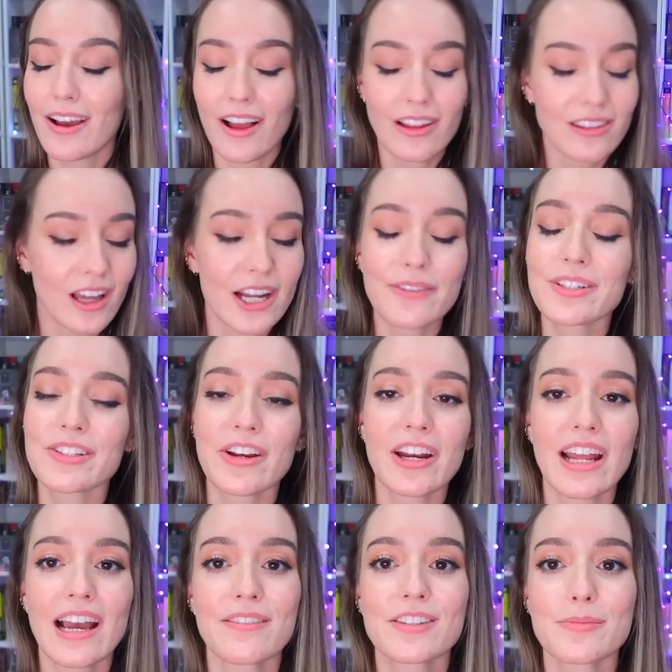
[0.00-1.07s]
a lot of us are
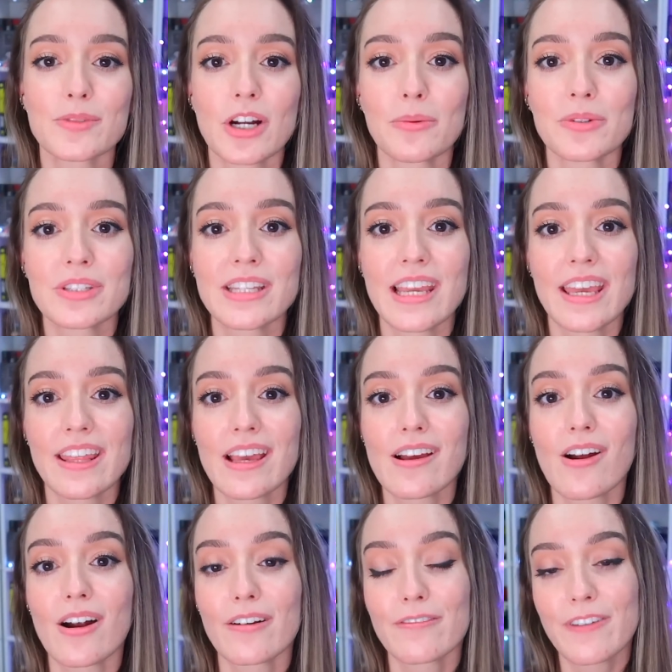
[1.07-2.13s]
gonna have some trouble seeing
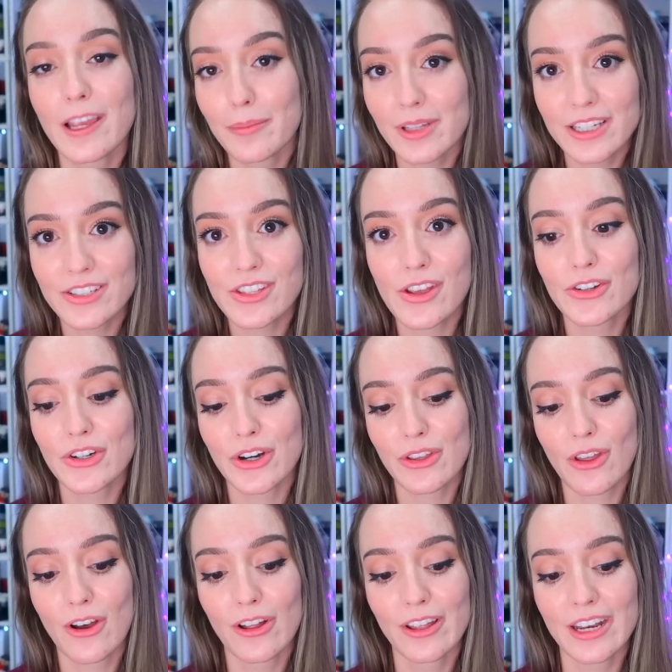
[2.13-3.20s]
our families during
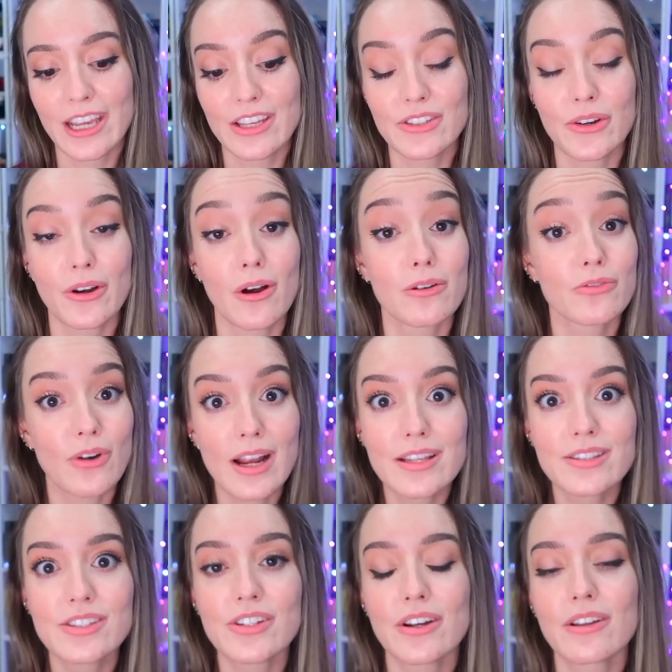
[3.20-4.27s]
the holidays or our
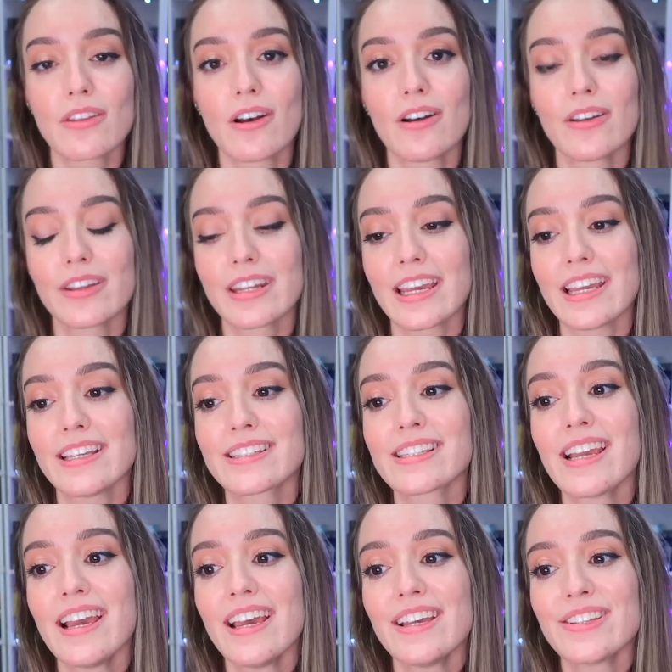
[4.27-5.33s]
friends during the
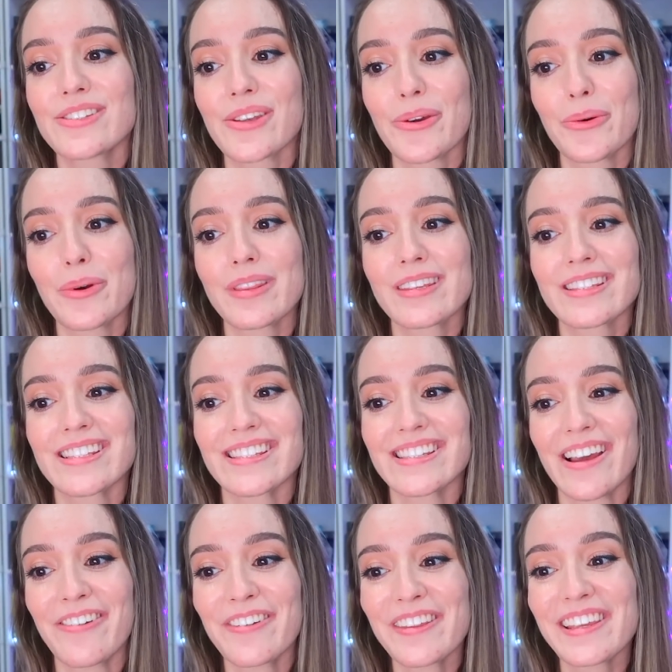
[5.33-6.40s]
holidays. So this is
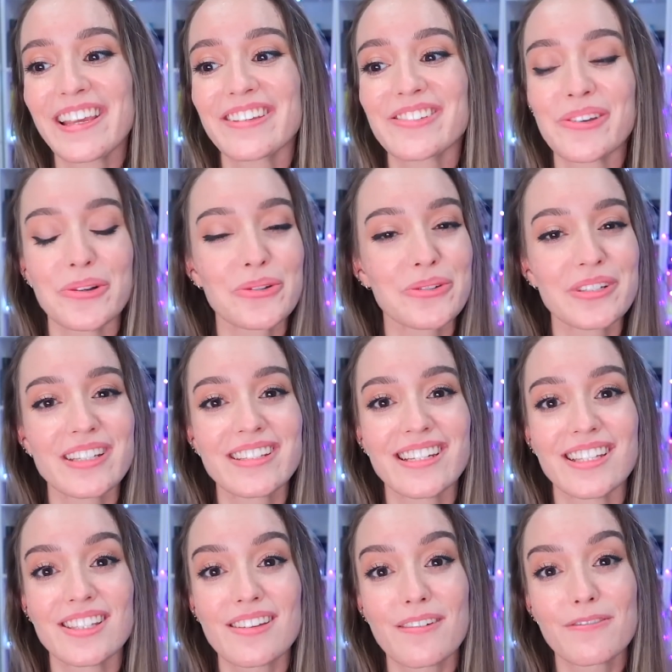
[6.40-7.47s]
definitely a social
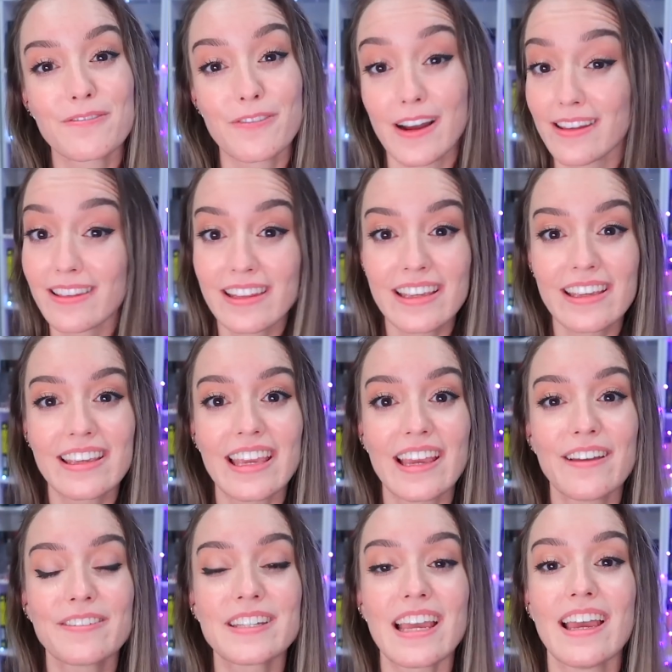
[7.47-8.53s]
distance friendly
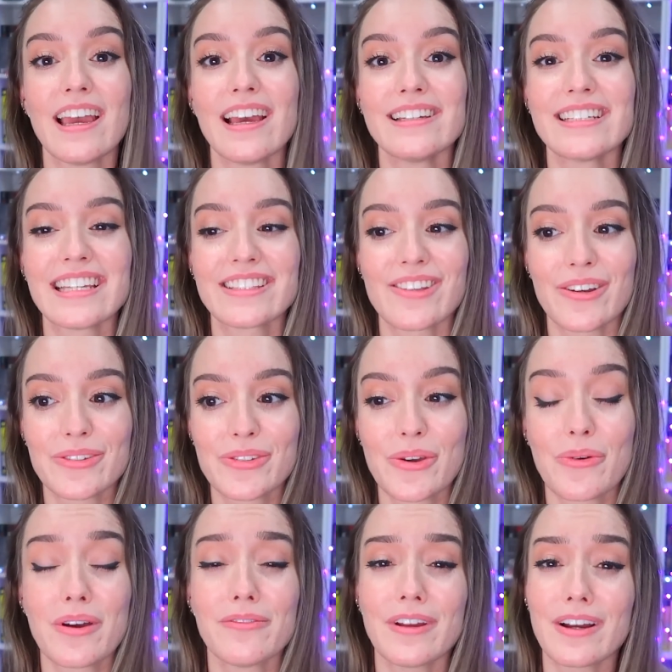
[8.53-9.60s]
gift, and it's
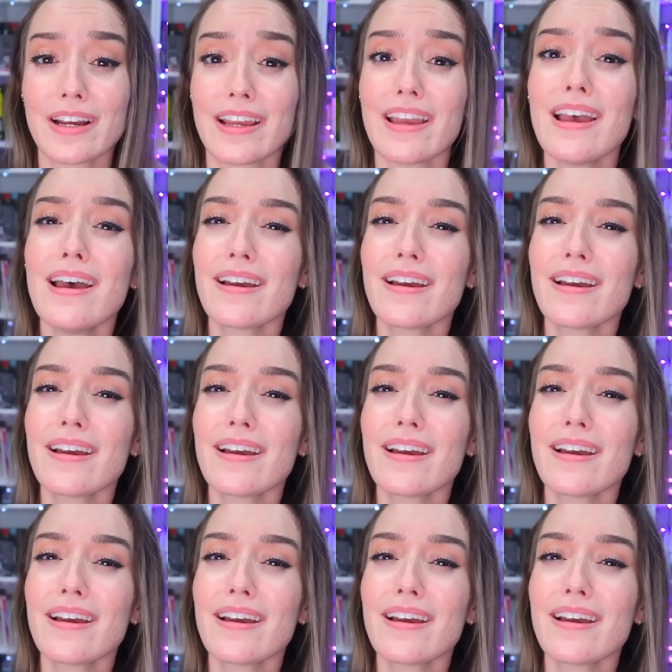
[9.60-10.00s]
also a very